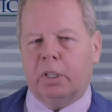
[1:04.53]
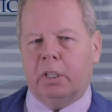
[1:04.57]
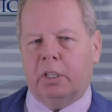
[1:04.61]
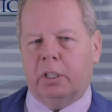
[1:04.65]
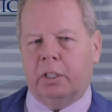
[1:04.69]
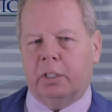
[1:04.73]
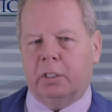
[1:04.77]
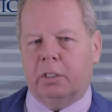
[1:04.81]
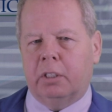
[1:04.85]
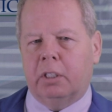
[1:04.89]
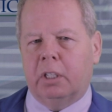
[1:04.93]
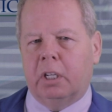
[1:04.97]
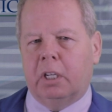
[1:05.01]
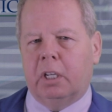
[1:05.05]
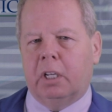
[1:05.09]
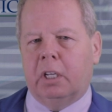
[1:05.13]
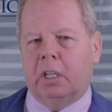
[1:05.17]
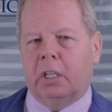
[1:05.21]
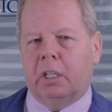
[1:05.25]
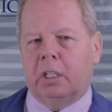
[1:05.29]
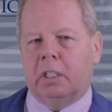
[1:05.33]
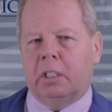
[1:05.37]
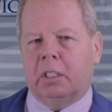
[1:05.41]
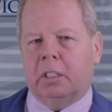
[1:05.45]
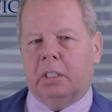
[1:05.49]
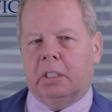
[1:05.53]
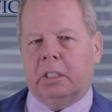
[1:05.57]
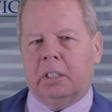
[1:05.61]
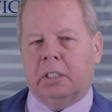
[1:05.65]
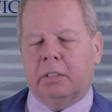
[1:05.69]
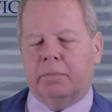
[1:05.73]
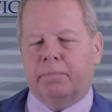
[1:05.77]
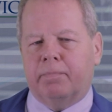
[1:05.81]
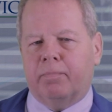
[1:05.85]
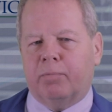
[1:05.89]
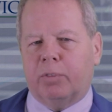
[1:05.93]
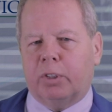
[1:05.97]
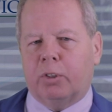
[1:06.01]
and it
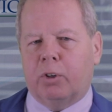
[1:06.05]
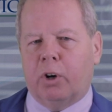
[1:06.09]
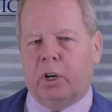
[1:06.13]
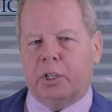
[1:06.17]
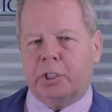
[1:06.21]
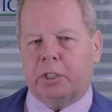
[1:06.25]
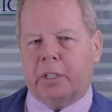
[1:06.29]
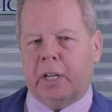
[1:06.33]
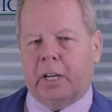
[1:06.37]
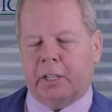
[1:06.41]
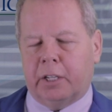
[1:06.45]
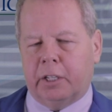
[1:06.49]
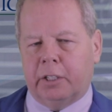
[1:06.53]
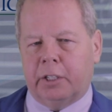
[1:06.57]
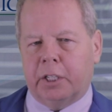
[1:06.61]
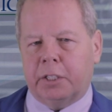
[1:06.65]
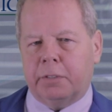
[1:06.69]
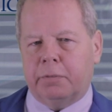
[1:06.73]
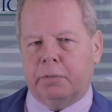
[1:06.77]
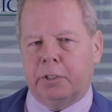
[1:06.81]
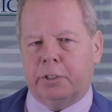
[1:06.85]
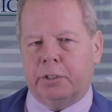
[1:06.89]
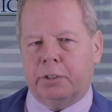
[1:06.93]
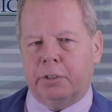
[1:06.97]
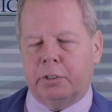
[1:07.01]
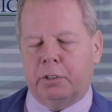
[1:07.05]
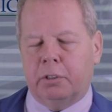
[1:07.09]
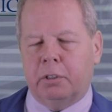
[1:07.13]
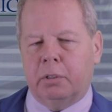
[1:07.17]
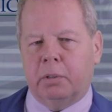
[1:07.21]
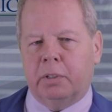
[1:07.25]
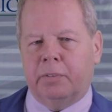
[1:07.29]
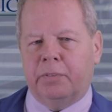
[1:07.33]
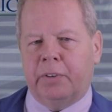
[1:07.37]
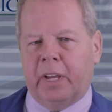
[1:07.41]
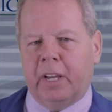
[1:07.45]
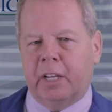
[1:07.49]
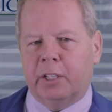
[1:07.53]
cost stock index futures
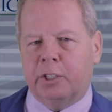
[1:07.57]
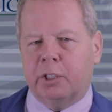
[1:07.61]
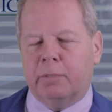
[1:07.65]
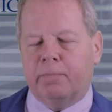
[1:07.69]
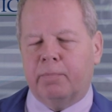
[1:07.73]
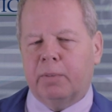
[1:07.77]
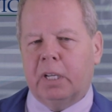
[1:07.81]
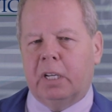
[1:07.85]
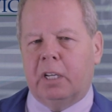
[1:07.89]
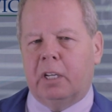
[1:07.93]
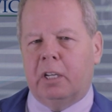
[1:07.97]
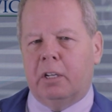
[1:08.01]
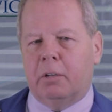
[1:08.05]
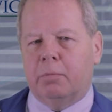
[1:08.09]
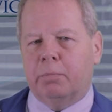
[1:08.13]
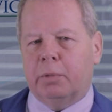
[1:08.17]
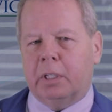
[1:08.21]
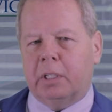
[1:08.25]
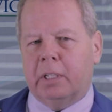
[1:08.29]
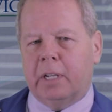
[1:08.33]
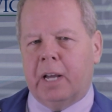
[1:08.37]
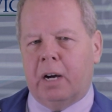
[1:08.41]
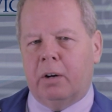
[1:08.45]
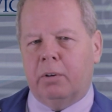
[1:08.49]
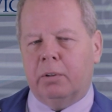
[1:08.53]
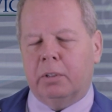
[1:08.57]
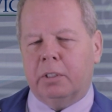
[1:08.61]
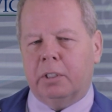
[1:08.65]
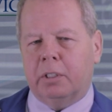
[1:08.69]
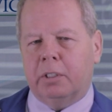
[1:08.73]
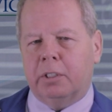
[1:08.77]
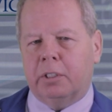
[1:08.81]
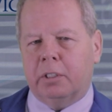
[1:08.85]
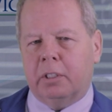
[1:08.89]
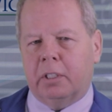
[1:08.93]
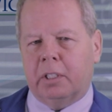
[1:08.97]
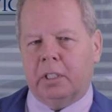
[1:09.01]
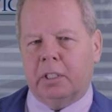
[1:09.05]
to advance. But now
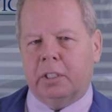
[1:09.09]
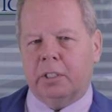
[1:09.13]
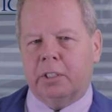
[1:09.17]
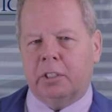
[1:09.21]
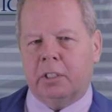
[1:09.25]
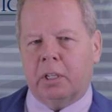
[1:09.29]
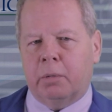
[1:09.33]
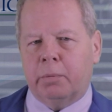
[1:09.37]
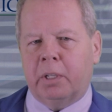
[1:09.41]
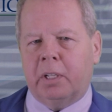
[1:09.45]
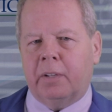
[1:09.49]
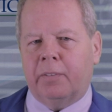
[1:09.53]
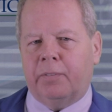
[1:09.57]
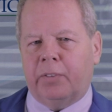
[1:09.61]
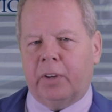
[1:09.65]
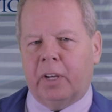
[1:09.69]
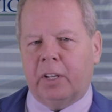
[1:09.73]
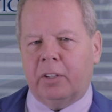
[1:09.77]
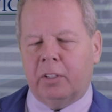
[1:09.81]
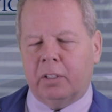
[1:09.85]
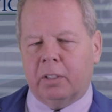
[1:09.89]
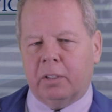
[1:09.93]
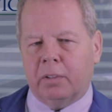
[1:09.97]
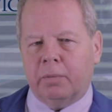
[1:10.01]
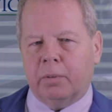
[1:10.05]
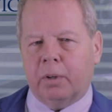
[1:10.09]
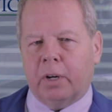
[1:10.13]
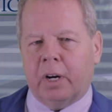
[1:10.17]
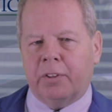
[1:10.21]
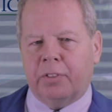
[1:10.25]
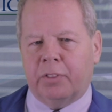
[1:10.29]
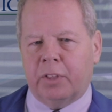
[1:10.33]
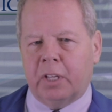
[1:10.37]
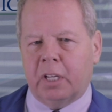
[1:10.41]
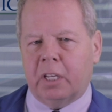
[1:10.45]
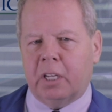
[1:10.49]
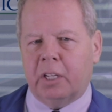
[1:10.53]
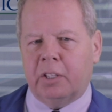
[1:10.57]
some on the Fed
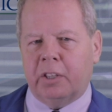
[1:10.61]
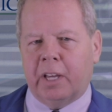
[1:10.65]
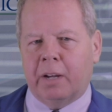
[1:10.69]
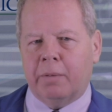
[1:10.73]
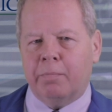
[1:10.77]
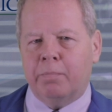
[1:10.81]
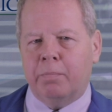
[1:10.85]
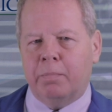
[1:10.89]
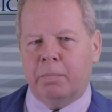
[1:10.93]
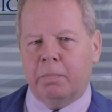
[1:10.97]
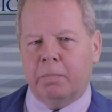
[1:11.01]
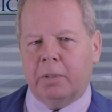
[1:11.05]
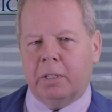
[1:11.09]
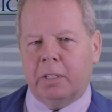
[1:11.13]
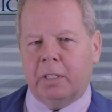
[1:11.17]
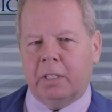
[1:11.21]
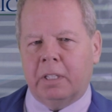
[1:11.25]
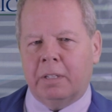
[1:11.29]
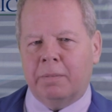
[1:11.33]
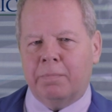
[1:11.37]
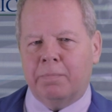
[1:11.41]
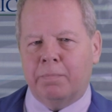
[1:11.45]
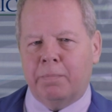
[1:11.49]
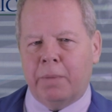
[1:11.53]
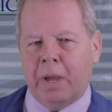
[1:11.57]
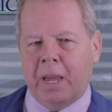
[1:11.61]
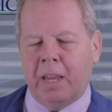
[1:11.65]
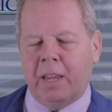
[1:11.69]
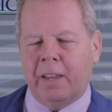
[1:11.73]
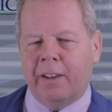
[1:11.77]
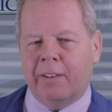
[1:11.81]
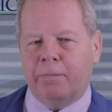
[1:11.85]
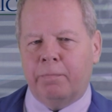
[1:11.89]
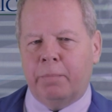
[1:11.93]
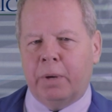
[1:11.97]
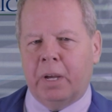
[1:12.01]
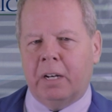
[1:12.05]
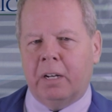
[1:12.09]
are thinking that it may
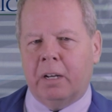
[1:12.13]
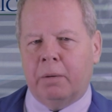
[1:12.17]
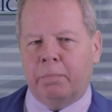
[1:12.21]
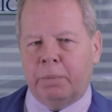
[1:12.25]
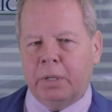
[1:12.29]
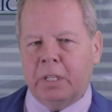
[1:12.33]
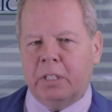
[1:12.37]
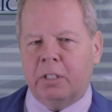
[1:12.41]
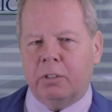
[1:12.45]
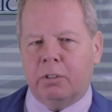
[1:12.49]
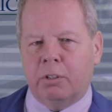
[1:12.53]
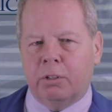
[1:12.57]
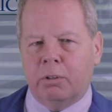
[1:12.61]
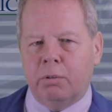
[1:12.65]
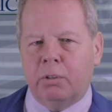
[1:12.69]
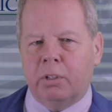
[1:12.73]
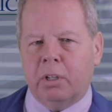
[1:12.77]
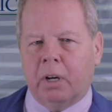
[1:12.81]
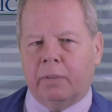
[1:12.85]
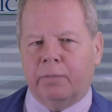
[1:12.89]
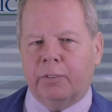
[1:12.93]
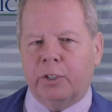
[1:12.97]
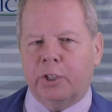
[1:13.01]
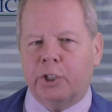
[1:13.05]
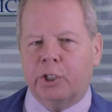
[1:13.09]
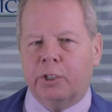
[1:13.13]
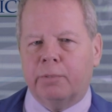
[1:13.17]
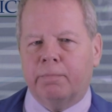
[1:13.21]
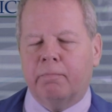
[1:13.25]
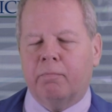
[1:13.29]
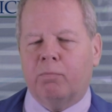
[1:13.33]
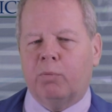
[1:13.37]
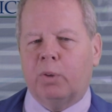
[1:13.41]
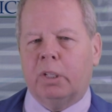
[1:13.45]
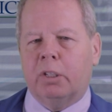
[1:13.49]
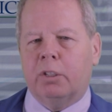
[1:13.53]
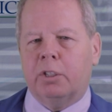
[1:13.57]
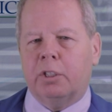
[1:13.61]
have been a bit too dovish.
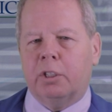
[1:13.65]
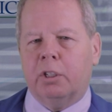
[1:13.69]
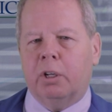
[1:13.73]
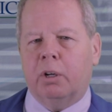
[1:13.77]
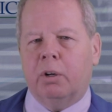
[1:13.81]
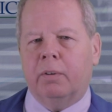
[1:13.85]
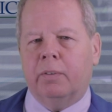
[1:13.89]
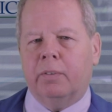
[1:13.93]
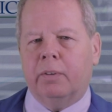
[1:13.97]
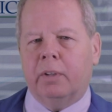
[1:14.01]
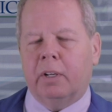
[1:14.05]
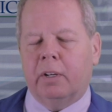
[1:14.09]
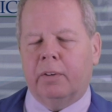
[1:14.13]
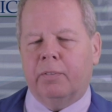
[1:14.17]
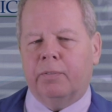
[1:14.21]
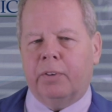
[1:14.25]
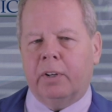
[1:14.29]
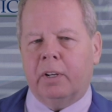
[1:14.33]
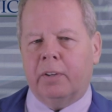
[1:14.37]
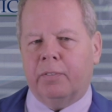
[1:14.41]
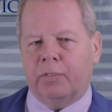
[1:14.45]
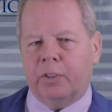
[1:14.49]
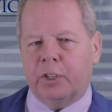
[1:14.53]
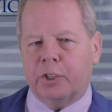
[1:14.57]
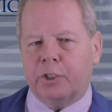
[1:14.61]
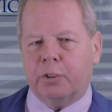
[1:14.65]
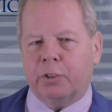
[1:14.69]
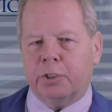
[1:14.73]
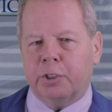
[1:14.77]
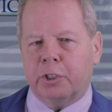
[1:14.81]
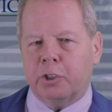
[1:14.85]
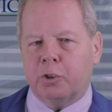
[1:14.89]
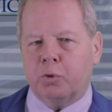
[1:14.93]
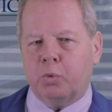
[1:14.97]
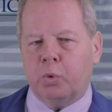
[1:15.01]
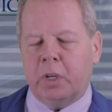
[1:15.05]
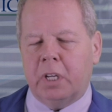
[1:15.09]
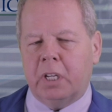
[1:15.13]
So Fed officials
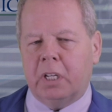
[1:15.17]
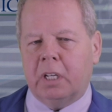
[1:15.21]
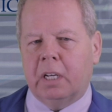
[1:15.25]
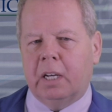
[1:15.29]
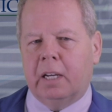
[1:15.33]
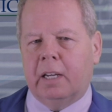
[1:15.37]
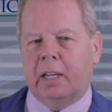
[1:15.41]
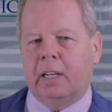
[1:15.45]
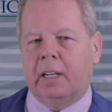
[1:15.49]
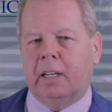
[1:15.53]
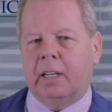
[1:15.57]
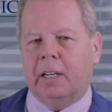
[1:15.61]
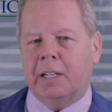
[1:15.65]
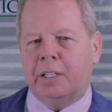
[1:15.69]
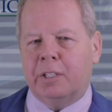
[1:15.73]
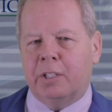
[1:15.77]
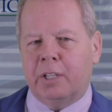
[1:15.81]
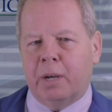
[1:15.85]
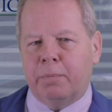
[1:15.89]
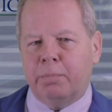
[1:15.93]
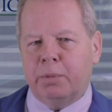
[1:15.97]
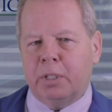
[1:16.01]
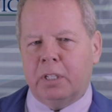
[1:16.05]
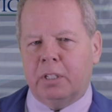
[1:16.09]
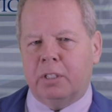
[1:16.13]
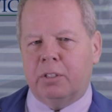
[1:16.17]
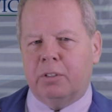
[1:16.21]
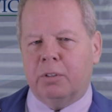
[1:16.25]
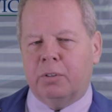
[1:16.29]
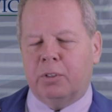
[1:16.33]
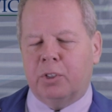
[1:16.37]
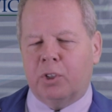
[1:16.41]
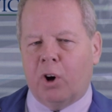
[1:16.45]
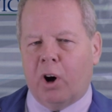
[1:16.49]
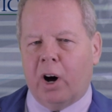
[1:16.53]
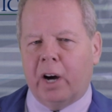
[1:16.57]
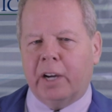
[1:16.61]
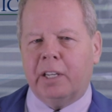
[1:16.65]
this week attempting to
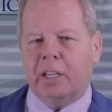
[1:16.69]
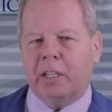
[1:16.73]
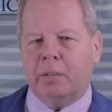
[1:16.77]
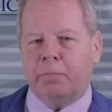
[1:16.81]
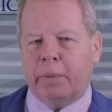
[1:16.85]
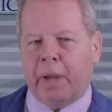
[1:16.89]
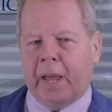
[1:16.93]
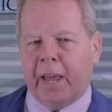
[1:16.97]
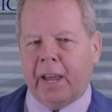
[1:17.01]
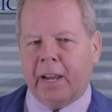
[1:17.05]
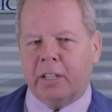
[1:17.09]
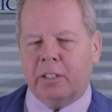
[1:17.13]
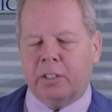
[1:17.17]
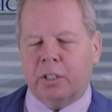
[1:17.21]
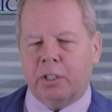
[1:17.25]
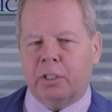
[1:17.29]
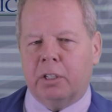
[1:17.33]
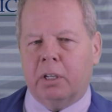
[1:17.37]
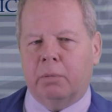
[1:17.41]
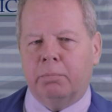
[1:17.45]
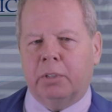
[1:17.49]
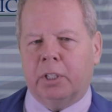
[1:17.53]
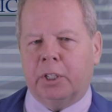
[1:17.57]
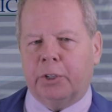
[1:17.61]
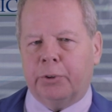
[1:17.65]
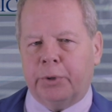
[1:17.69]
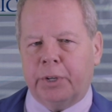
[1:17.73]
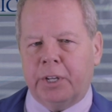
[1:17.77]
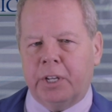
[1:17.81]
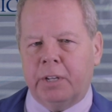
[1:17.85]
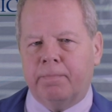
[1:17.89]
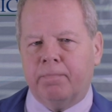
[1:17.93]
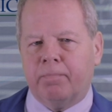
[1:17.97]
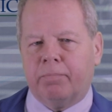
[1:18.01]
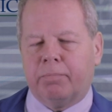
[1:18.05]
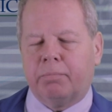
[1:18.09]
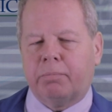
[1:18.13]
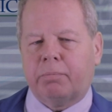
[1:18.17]
talk it back to some
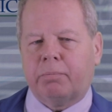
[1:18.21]
degree